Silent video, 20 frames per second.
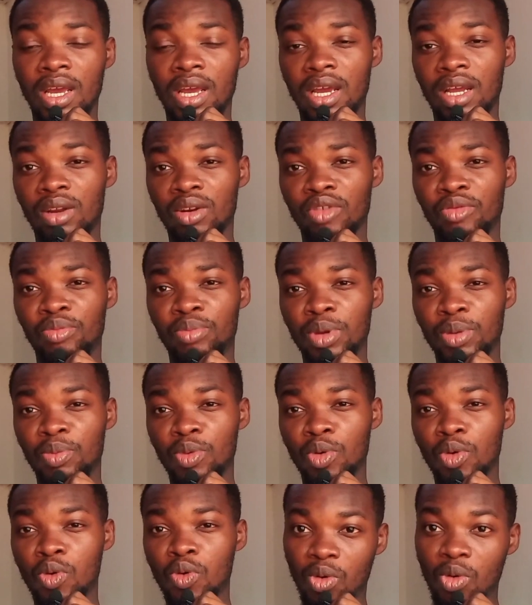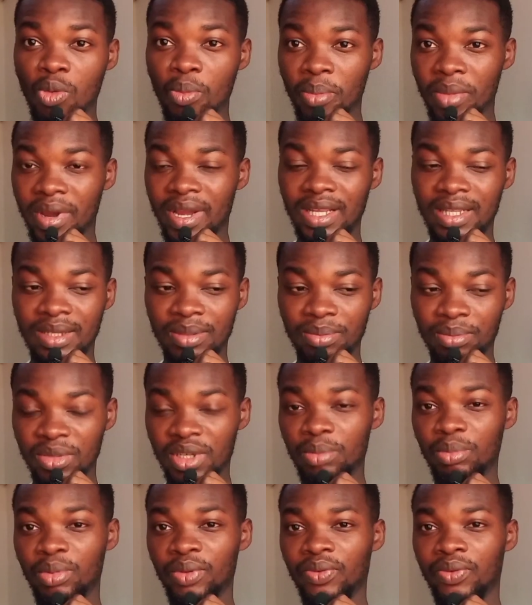A lot of people who met
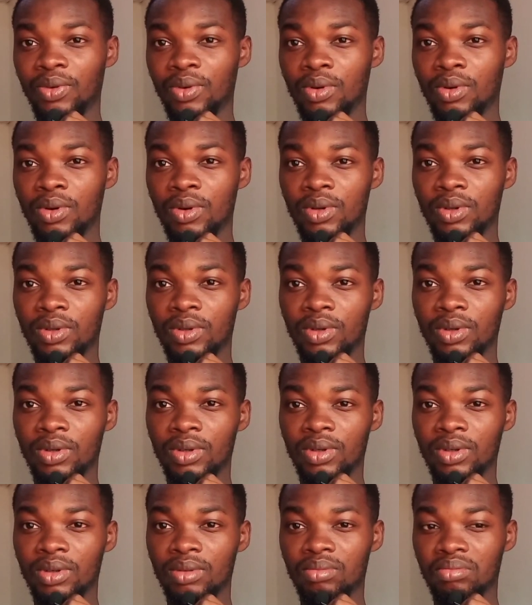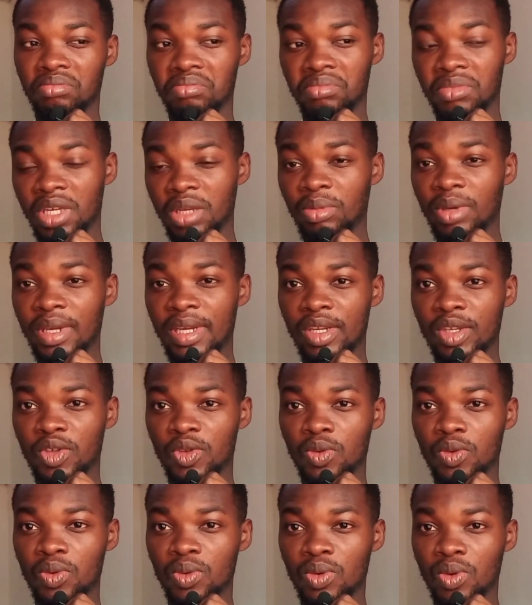me before, maybe in
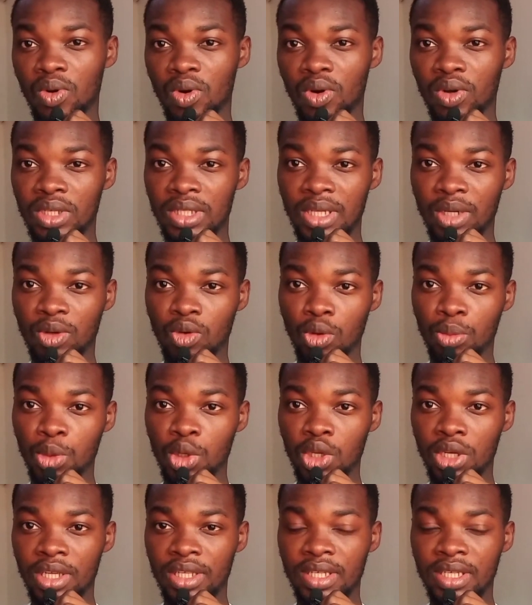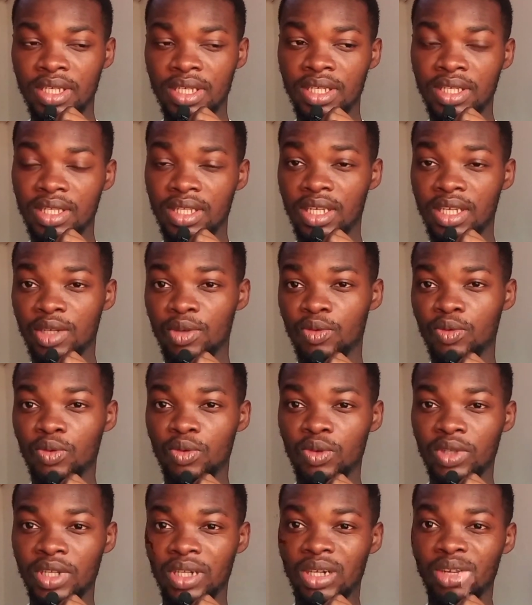school or in the community, they
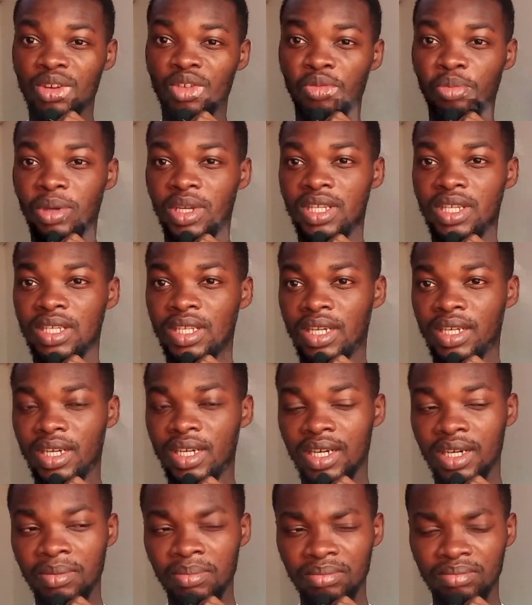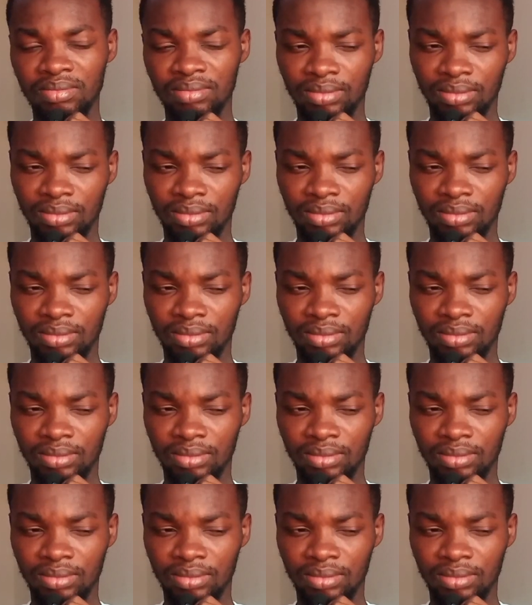know the kind of person I am.